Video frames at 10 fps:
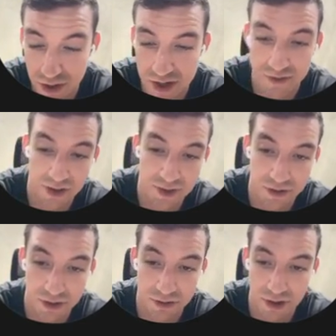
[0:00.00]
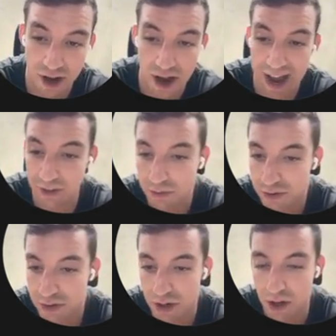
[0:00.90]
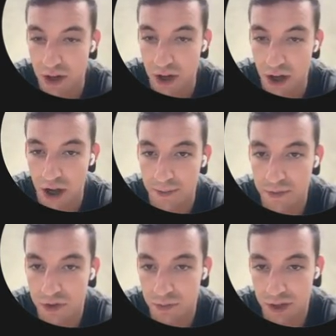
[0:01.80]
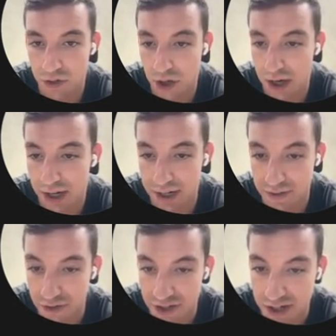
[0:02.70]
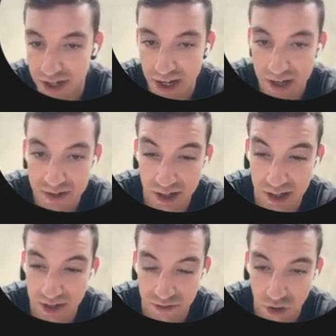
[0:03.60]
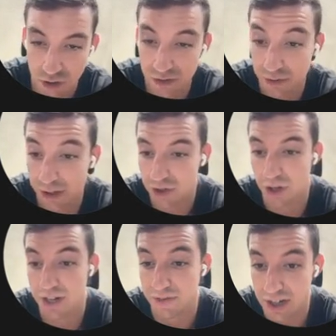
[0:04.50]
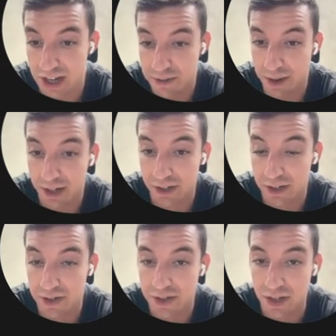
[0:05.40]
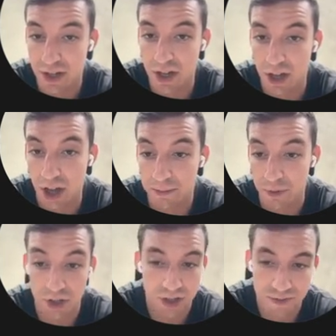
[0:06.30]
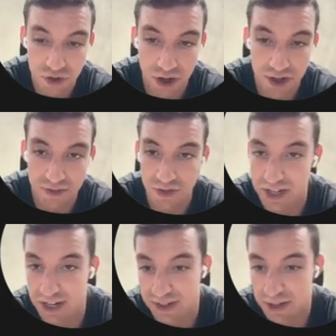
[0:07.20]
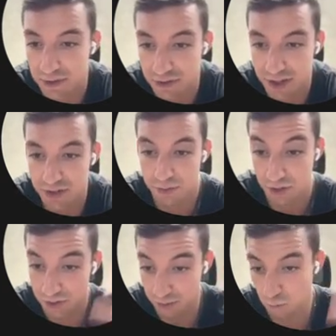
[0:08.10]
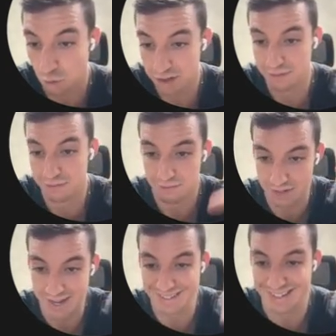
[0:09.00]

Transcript: 3 to 5 different angles. So we can try like a different CTA, a slightly different offer. We could try different lead magnets. We could even try different testing, but for this, we're using one test